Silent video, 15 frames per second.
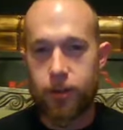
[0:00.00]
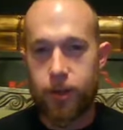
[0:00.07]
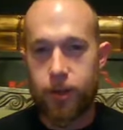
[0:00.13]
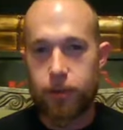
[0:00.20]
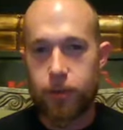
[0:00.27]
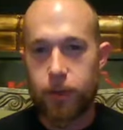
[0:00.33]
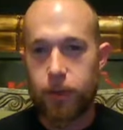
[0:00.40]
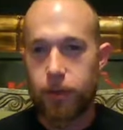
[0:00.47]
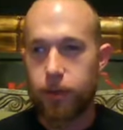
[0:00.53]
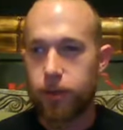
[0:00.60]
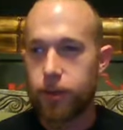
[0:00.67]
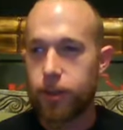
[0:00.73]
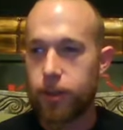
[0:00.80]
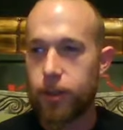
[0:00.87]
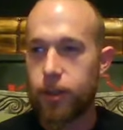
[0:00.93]
stuff
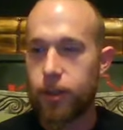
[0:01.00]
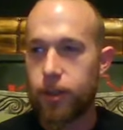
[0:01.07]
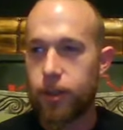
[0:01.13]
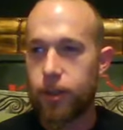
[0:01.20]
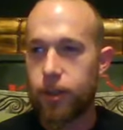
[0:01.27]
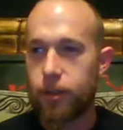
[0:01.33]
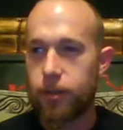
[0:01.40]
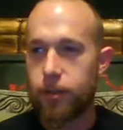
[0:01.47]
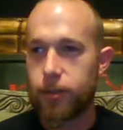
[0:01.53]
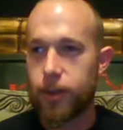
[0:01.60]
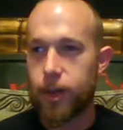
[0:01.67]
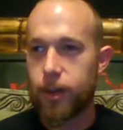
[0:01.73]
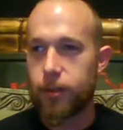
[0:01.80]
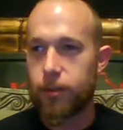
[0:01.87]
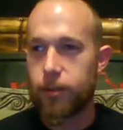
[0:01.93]
here. And
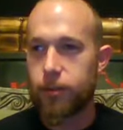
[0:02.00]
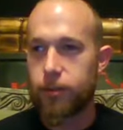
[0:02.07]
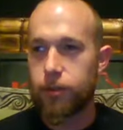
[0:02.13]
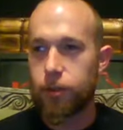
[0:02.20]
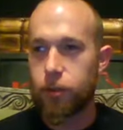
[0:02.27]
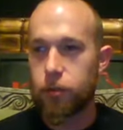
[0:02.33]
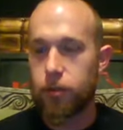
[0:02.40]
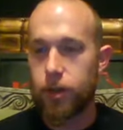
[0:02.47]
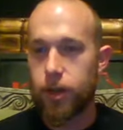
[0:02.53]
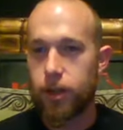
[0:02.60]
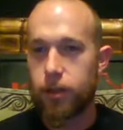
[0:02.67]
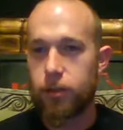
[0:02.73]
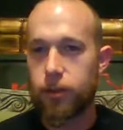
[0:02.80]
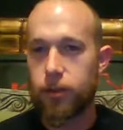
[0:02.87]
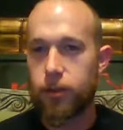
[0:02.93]
science is still
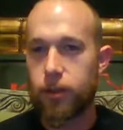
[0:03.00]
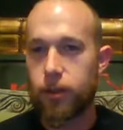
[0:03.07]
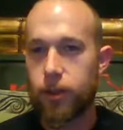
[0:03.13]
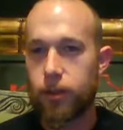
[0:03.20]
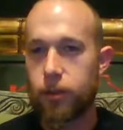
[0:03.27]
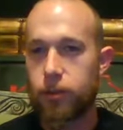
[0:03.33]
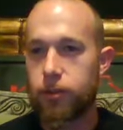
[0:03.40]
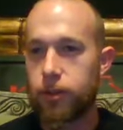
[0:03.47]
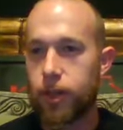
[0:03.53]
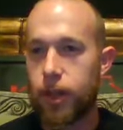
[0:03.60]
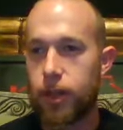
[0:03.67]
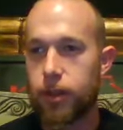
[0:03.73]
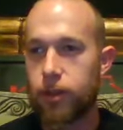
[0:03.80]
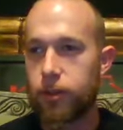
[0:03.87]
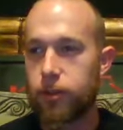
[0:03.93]
trying to
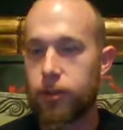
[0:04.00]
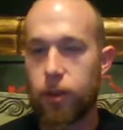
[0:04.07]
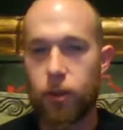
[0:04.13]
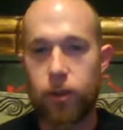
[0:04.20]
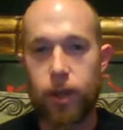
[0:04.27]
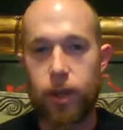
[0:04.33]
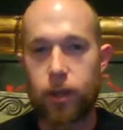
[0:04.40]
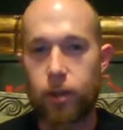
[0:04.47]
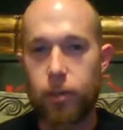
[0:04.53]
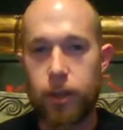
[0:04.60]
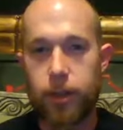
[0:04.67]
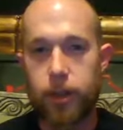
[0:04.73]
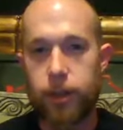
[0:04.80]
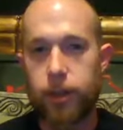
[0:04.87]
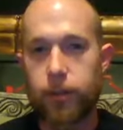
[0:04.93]
understand it. It's the only
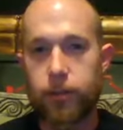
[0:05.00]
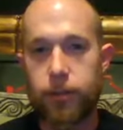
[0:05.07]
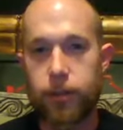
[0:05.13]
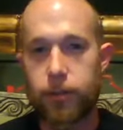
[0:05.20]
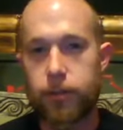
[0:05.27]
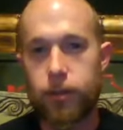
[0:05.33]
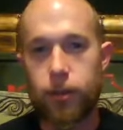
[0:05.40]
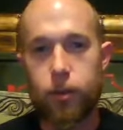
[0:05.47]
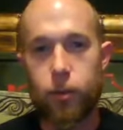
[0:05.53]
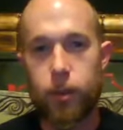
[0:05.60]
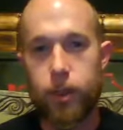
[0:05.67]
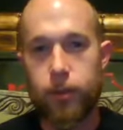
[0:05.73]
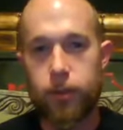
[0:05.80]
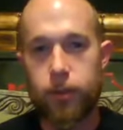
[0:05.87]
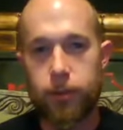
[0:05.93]
element that can exist in
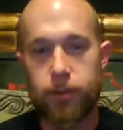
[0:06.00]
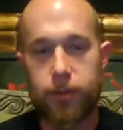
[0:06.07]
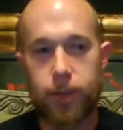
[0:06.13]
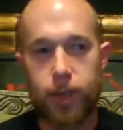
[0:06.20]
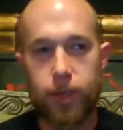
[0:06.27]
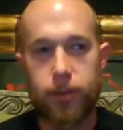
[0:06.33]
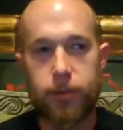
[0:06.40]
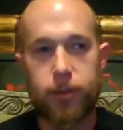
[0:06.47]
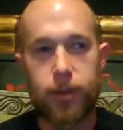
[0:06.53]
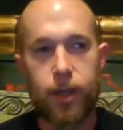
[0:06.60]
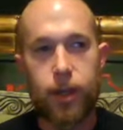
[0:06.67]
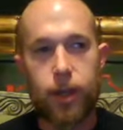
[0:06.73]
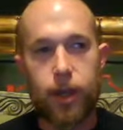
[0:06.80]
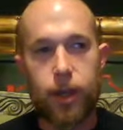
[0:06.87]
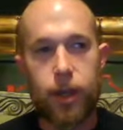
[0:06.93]
three different states,
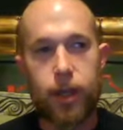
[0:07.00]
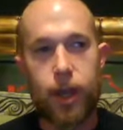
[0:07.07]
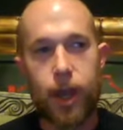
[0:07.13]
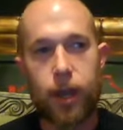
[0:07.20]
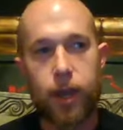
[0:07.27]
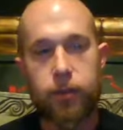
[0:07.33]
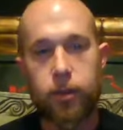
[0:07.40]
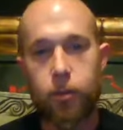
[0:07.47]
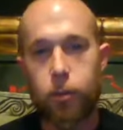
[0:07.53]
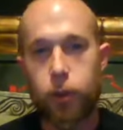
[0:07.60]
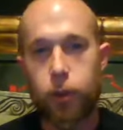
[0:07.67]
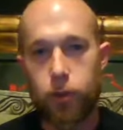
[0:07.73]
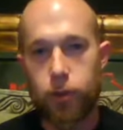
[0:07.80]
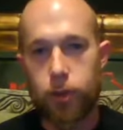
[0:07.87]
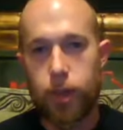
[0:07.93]
and it has
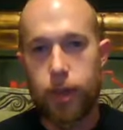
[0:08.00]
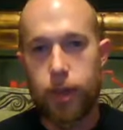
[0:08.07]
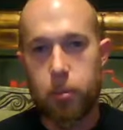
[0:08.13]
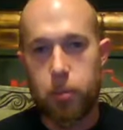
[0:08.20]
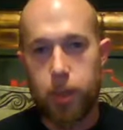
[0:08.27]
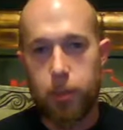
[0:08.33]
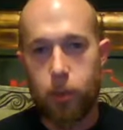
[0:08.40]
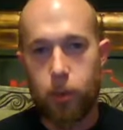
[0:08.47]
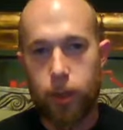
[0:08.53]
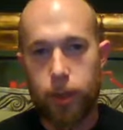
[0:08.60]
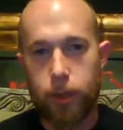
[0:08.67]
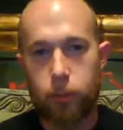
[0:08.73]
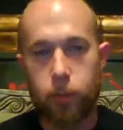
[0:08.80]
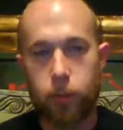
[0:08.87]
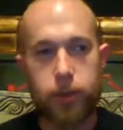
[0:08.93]
computer-like
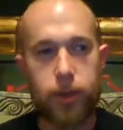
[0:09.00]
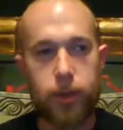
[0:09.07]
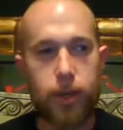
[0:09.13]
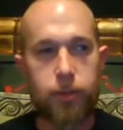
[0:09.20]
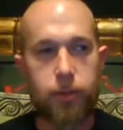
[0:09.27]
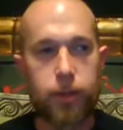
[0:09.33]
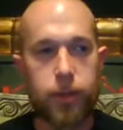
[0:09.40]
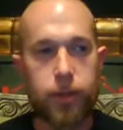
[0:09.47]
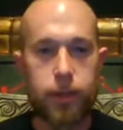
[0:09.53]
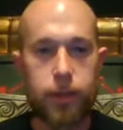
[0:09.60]
memory with everything